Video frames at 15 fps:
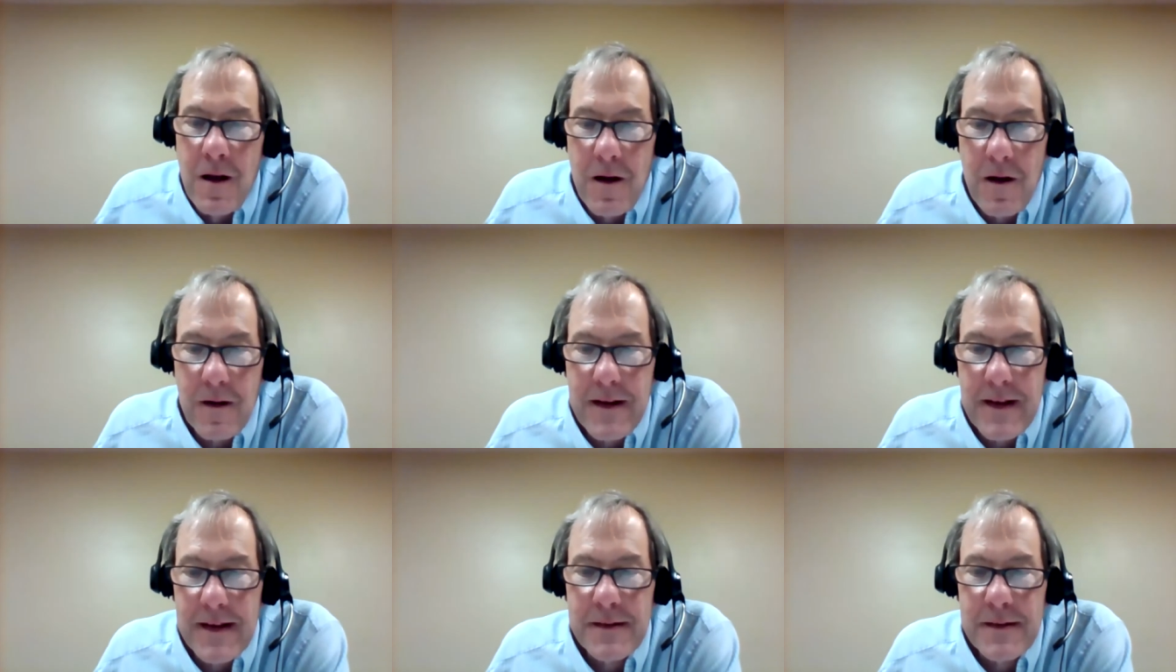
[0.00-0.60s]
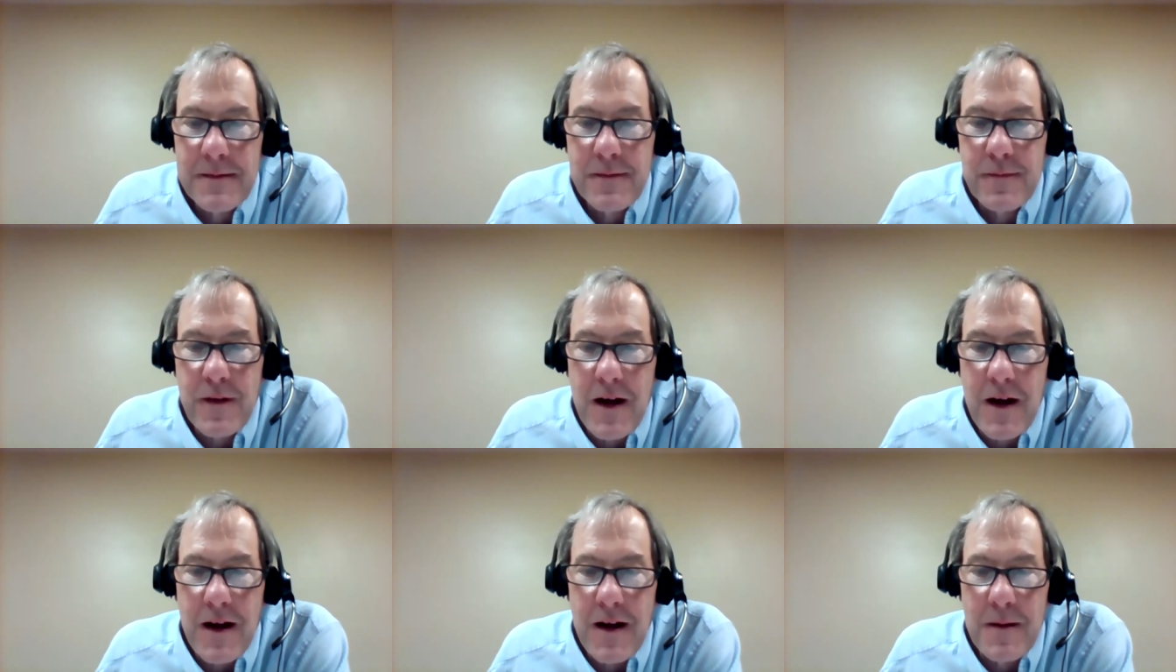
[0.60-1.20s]
Okay, this
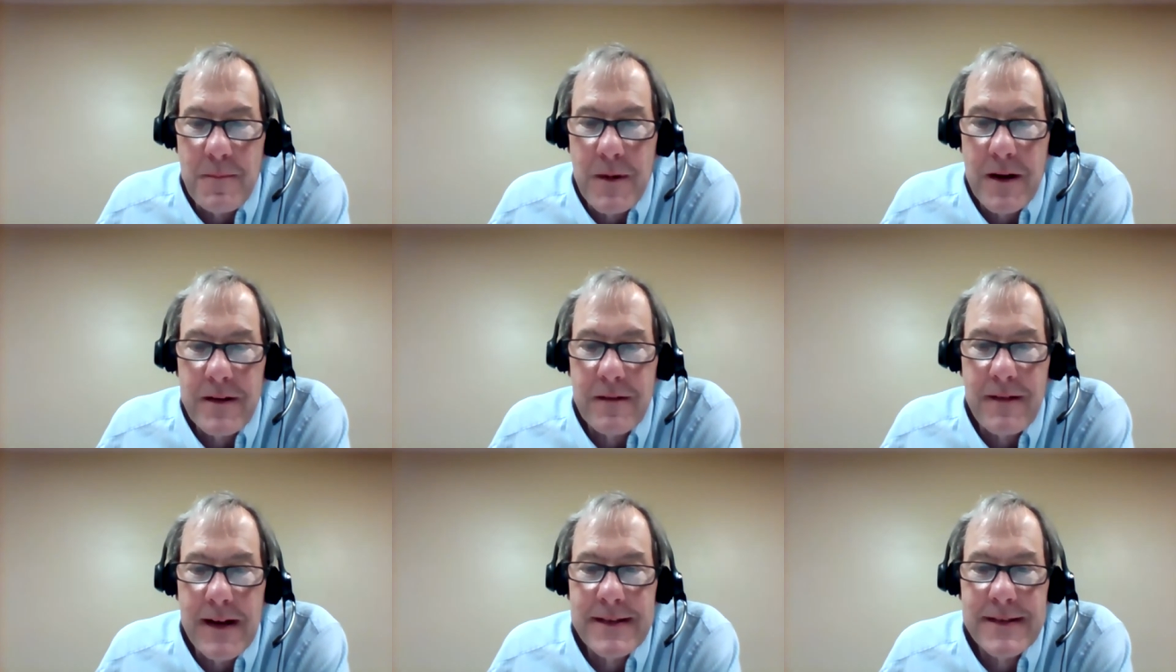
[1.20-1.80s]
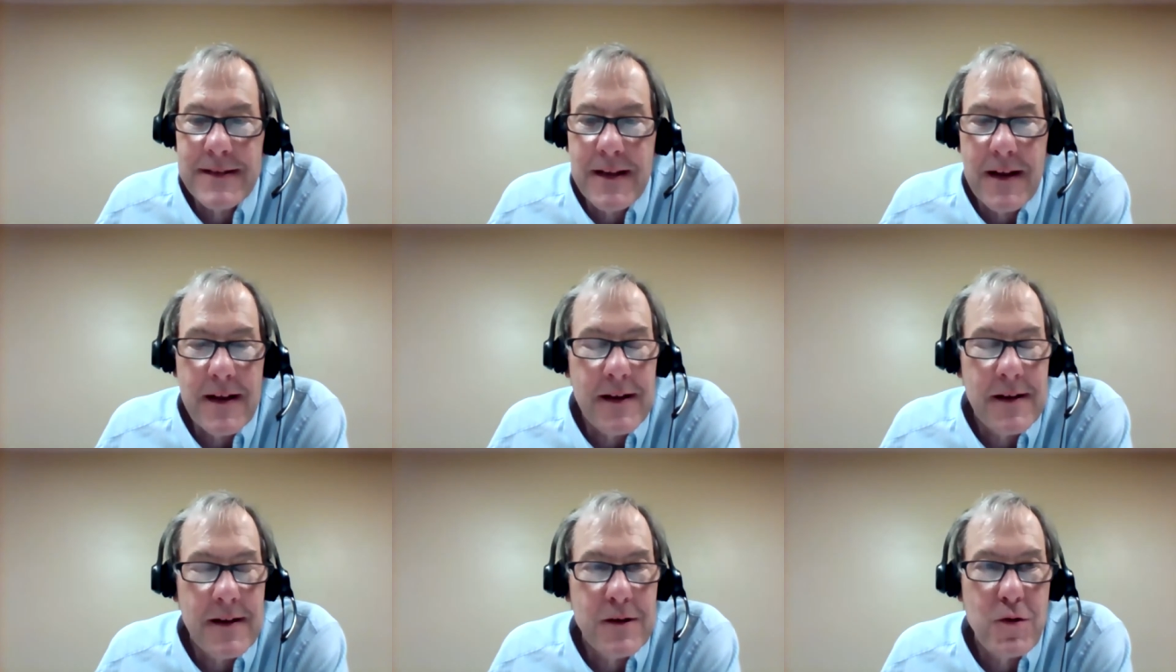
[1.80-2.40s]
uh, mother likes to
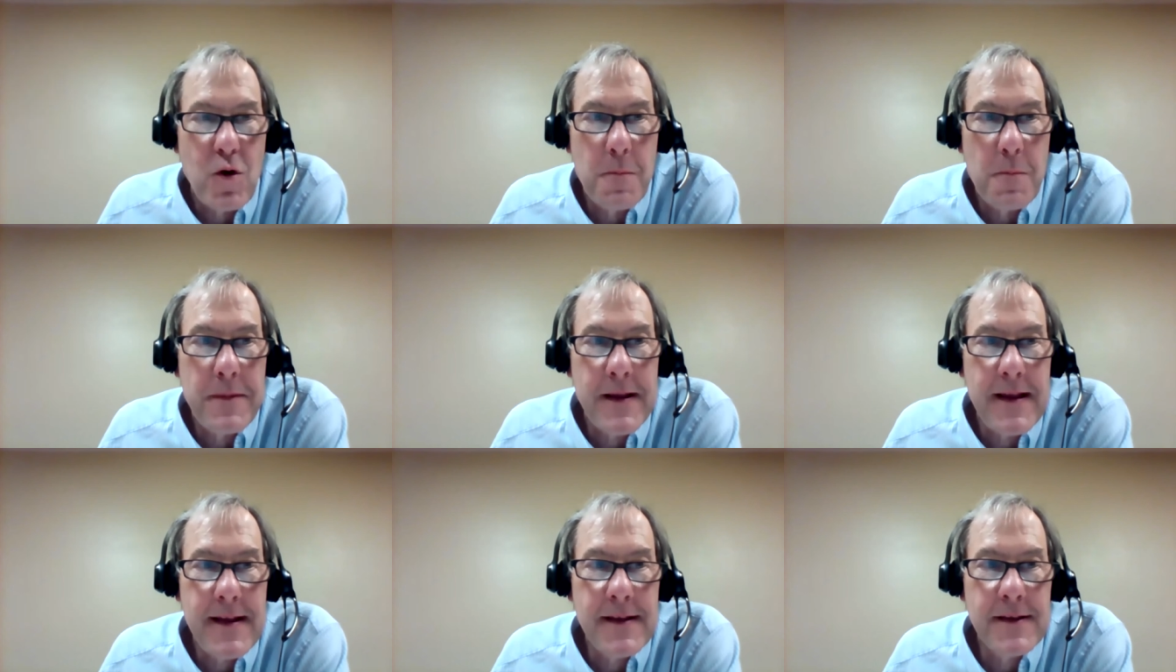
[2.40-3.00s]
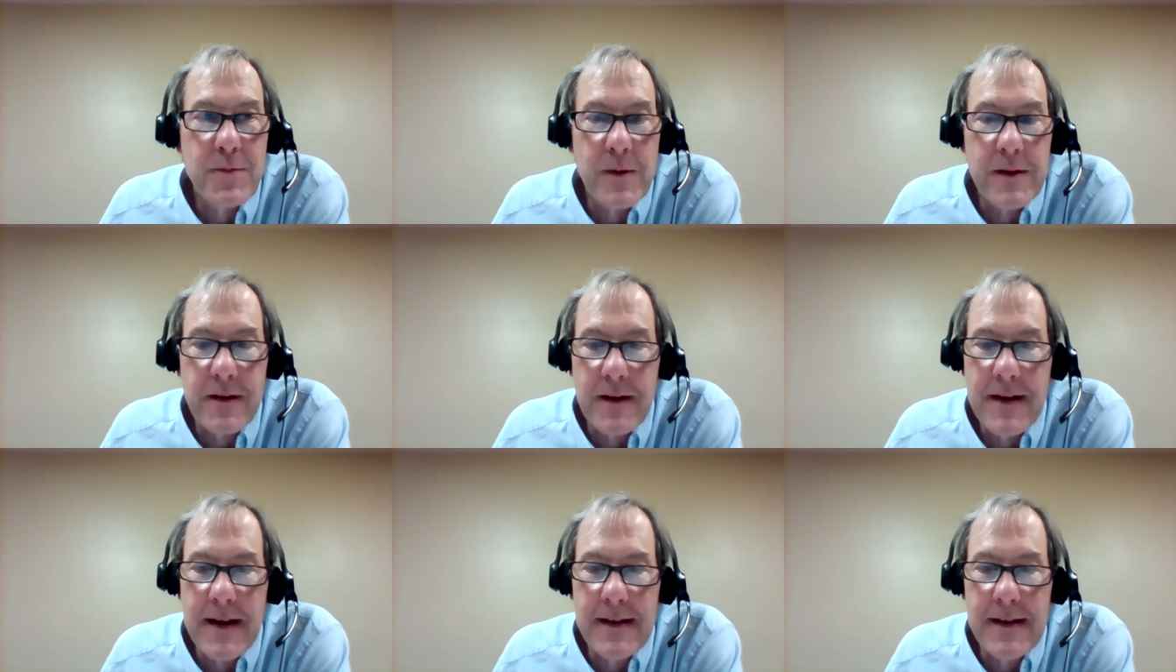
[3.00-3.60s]
grow peas with their
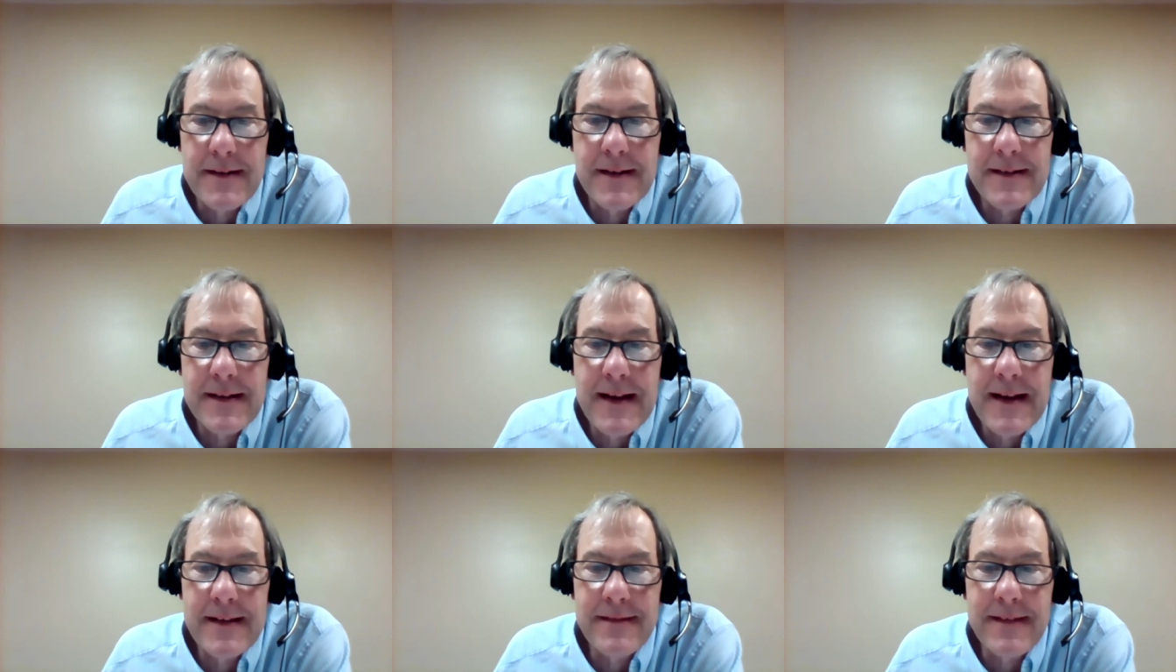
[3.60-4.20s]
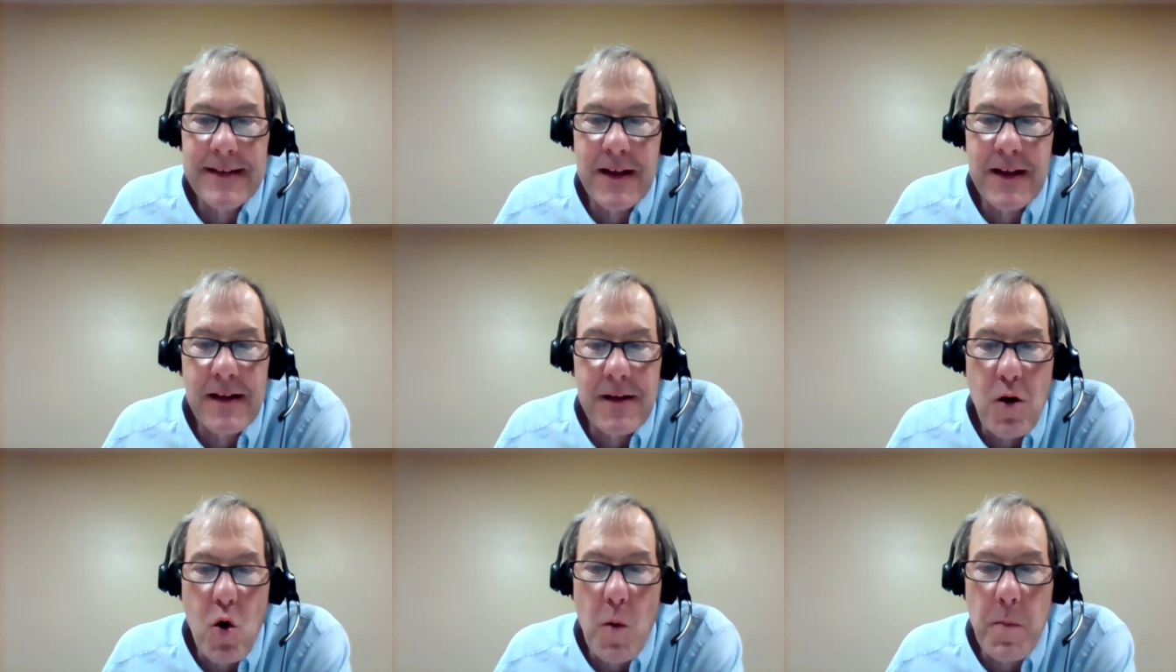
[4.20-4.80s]
kids because the kids like to
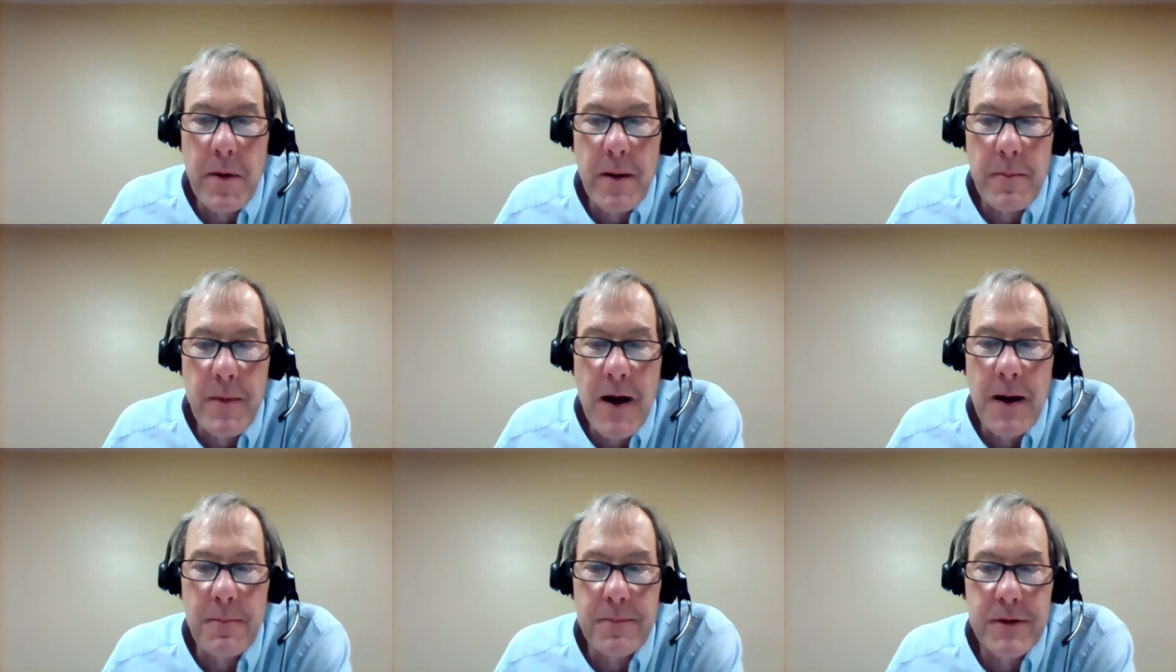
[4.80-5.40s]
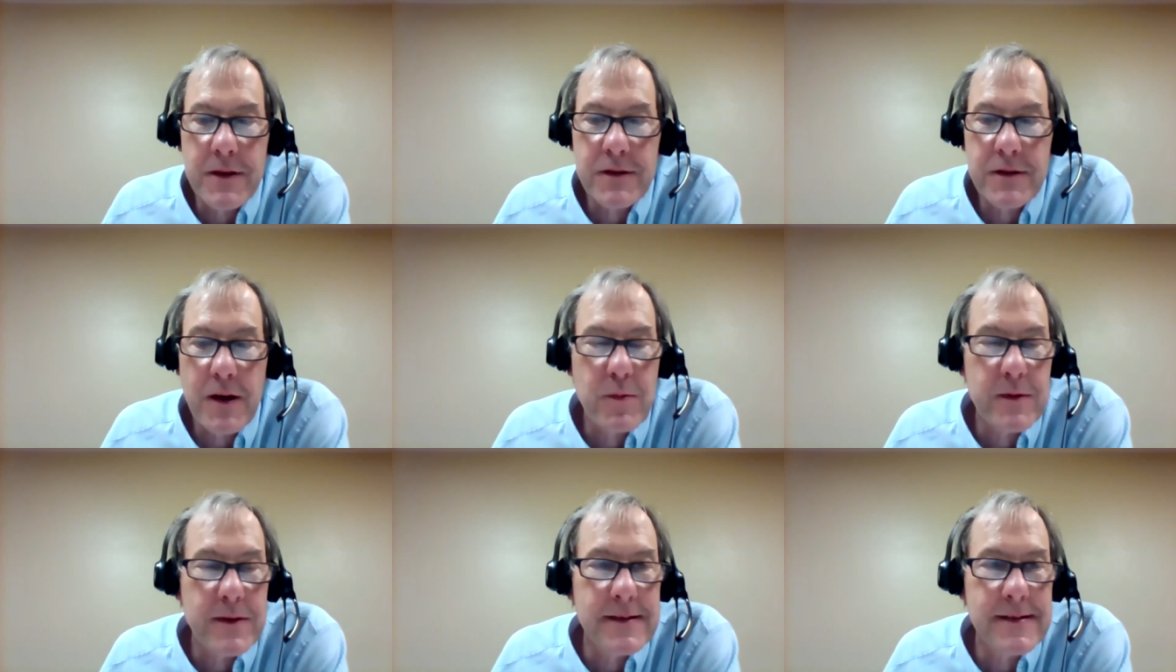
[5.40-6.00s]
open them up, just like
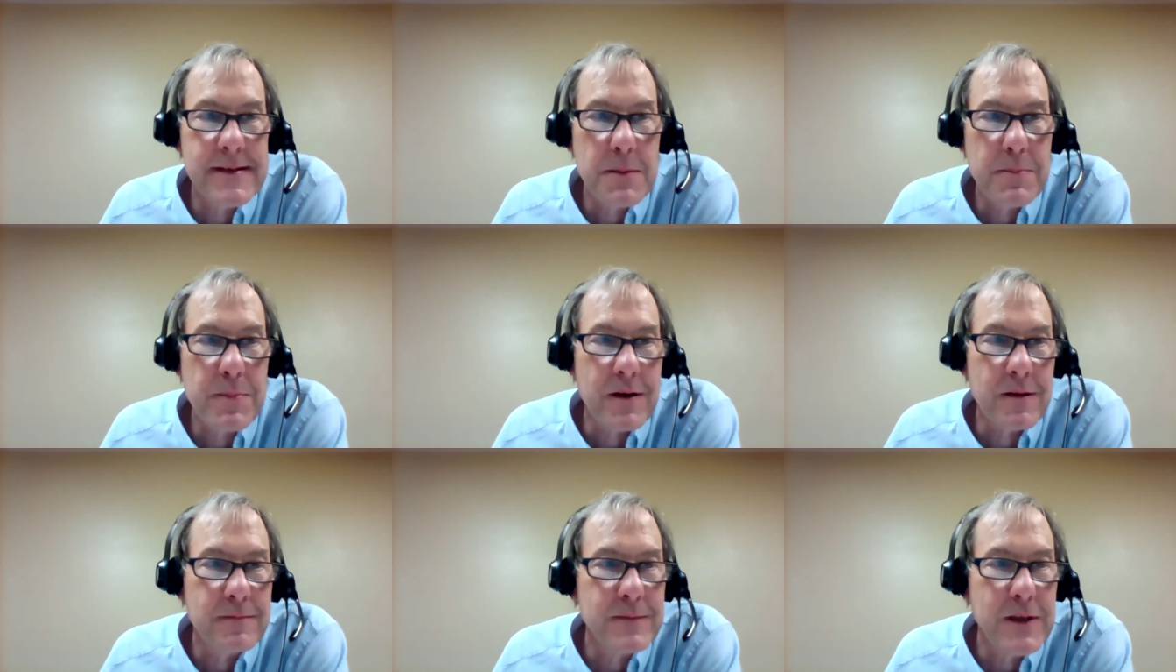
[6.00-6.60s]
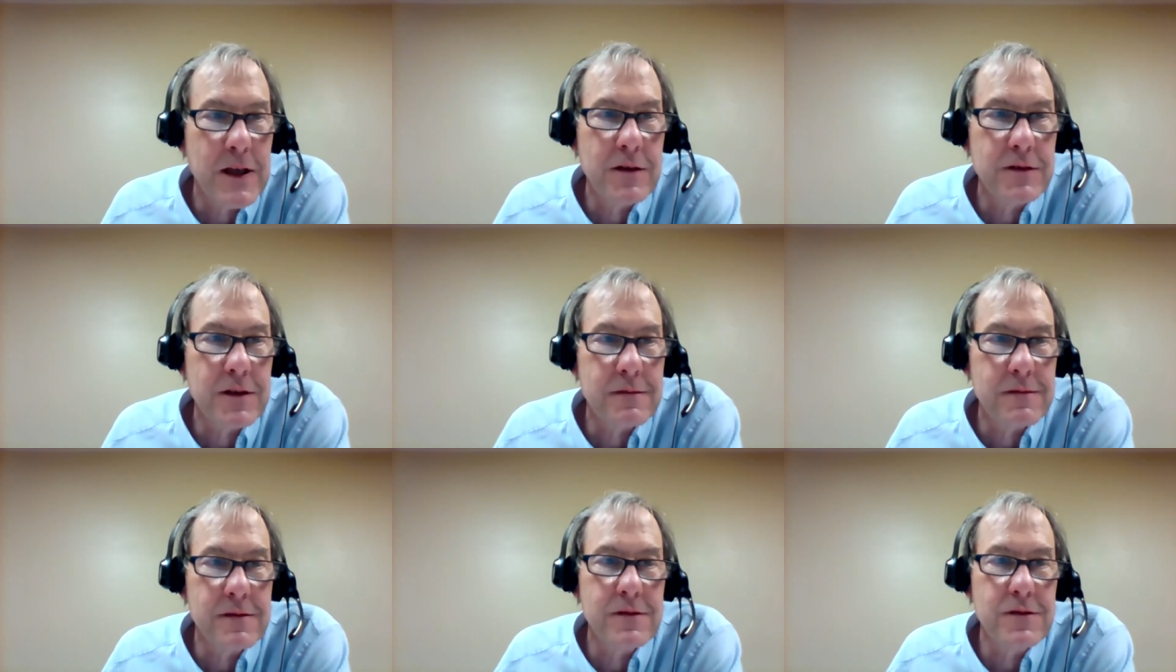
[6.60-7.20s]
with the zipper. You know,
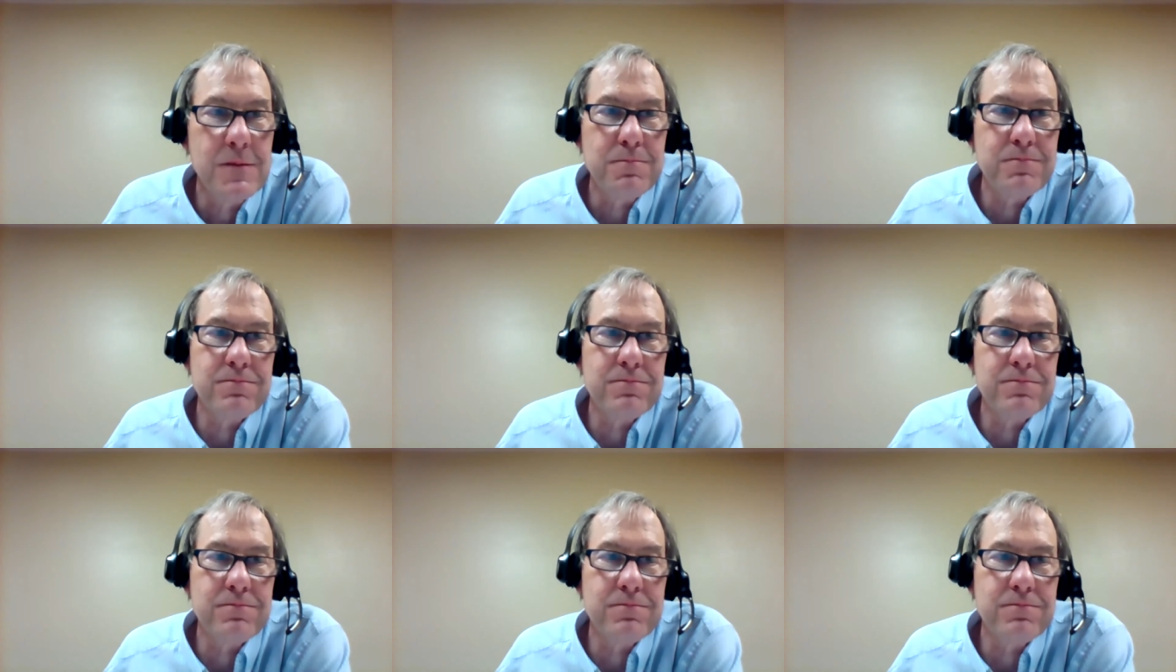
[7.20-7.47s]
just zip,